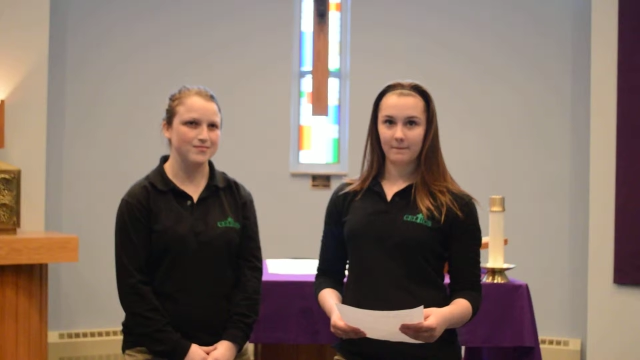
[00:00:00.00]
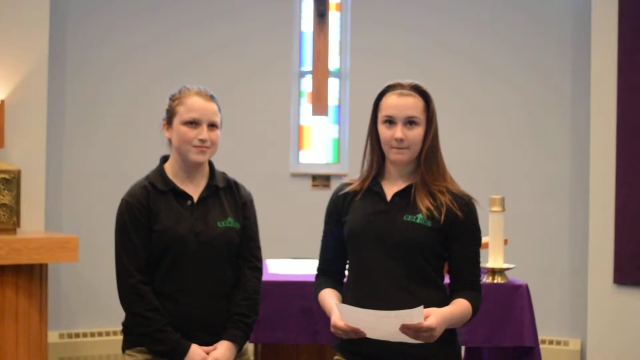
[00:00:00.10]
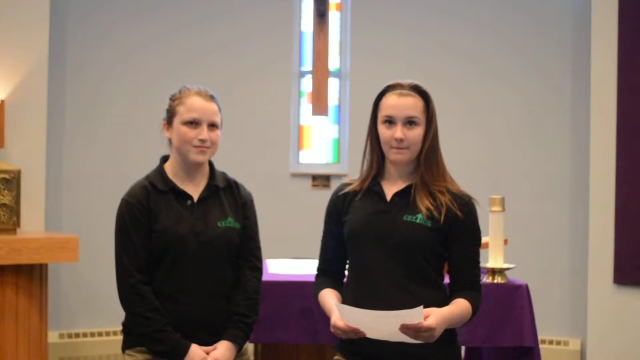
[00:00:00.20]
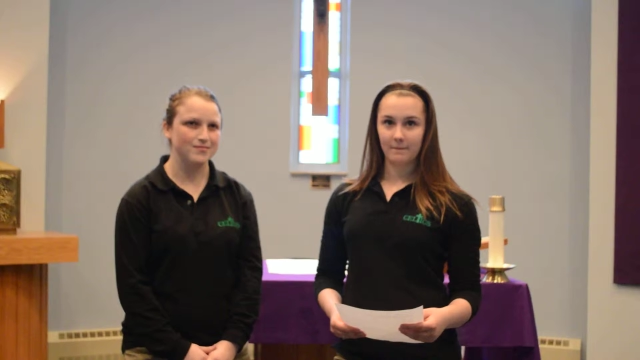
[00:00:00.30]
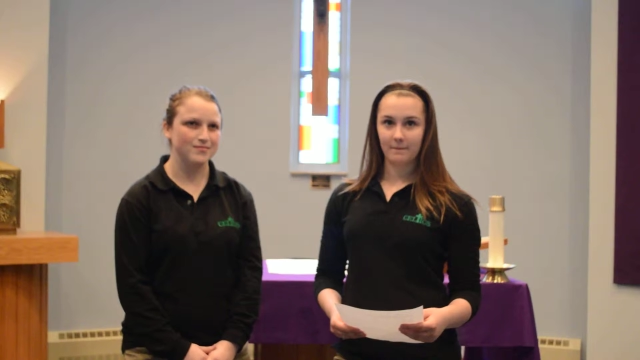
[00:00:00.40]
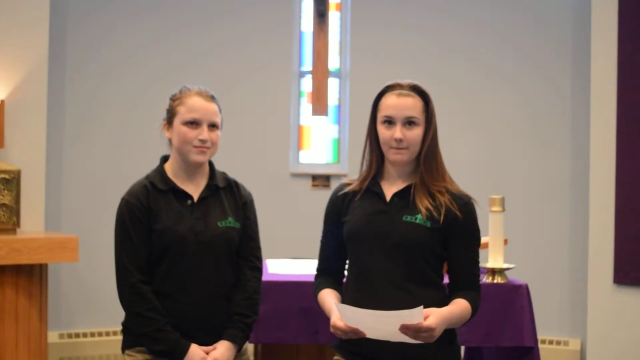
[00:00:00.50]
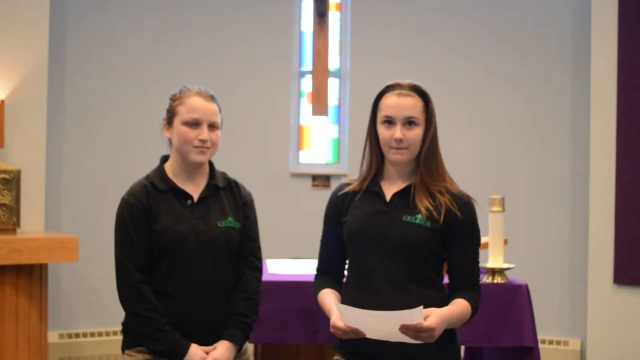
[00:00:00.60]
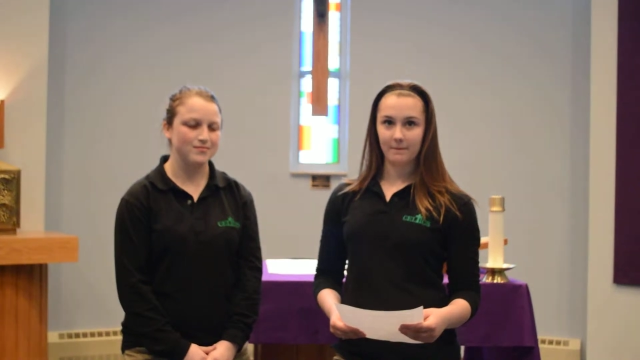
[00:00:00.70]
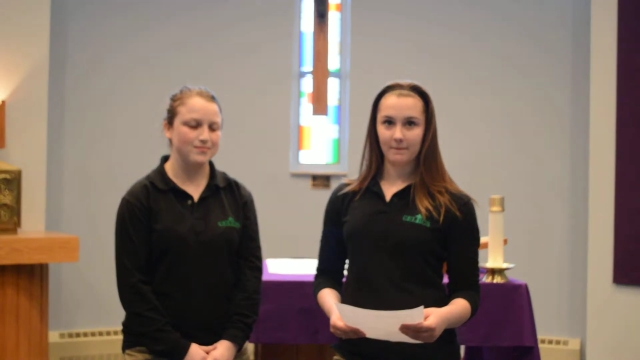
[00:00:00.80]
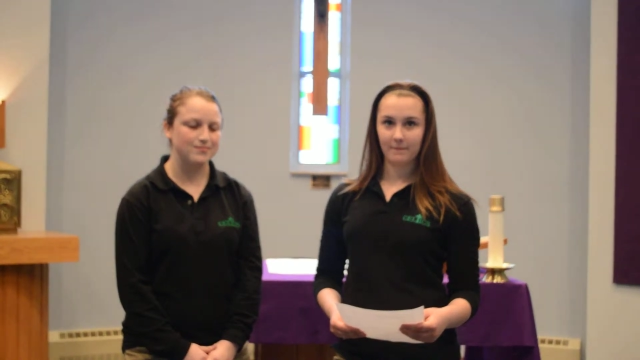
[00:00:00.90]

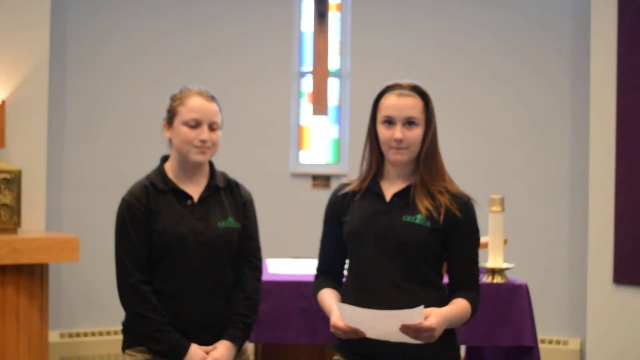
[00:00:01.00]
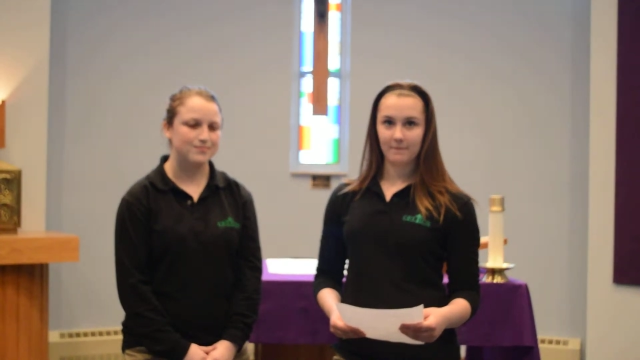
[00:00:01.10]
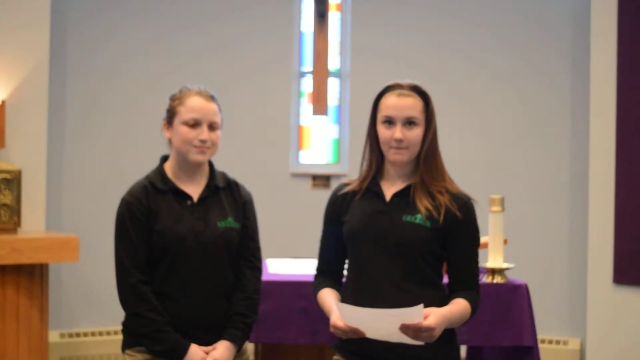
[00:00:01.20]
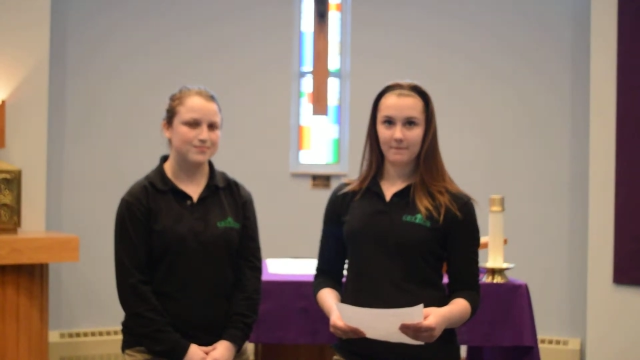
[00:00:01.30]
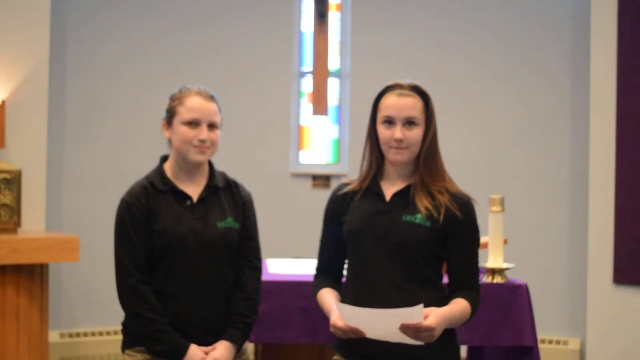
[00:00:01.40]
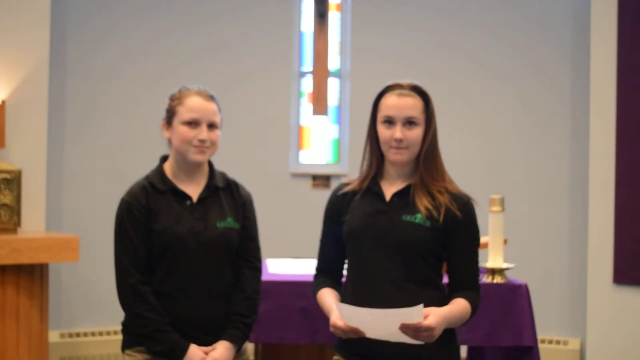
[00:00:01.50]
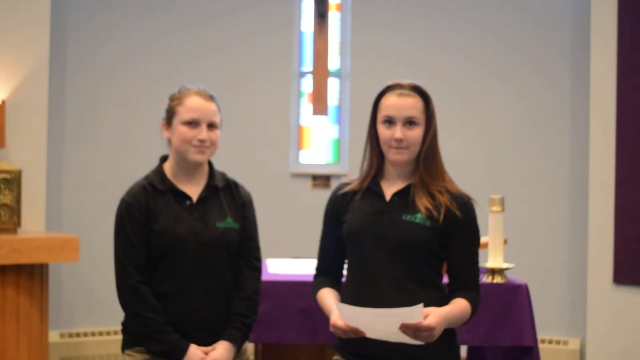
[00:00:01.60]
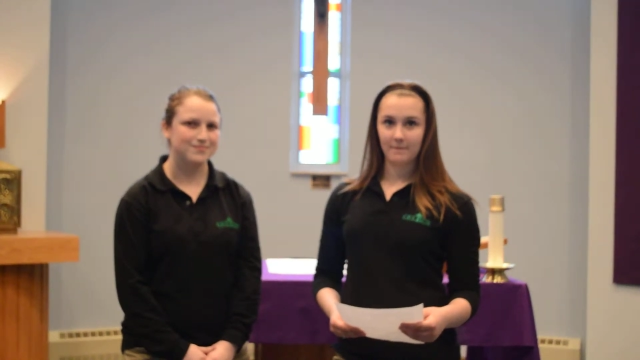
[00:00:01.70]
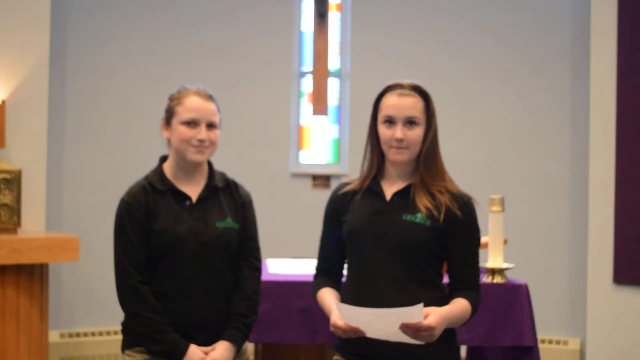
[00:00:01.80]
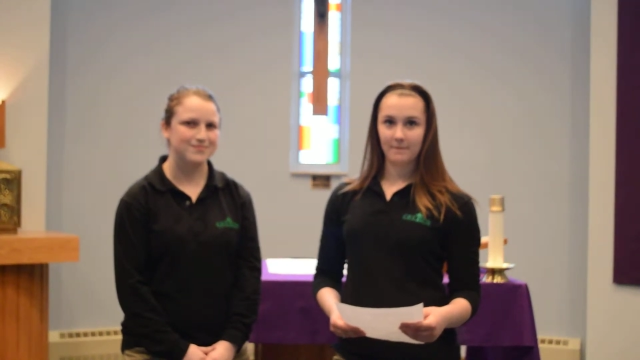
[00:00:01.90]

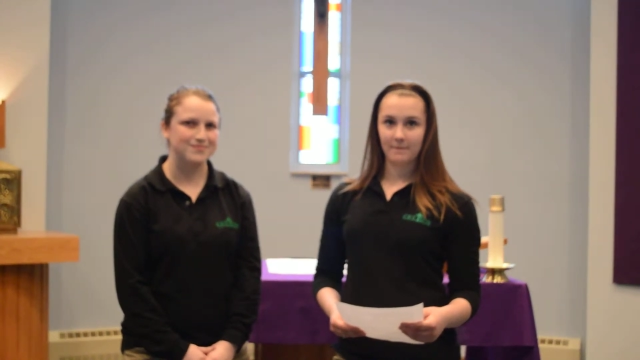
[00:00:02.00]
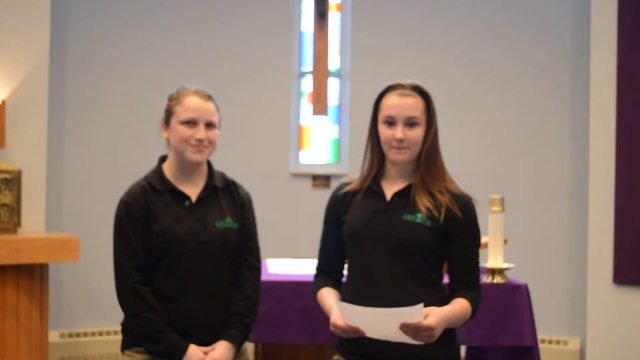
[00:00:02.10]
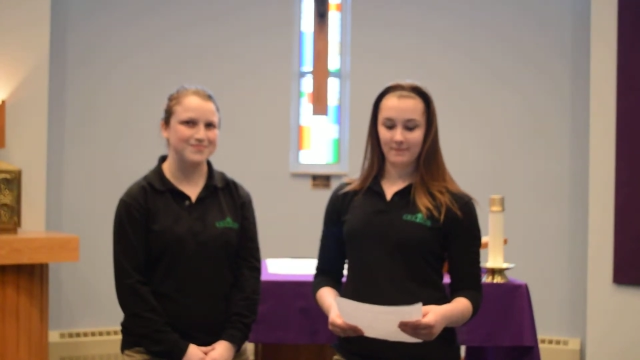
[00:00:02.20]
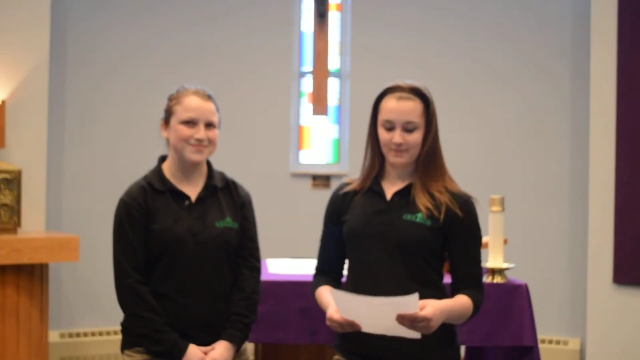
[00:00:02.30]
(silence)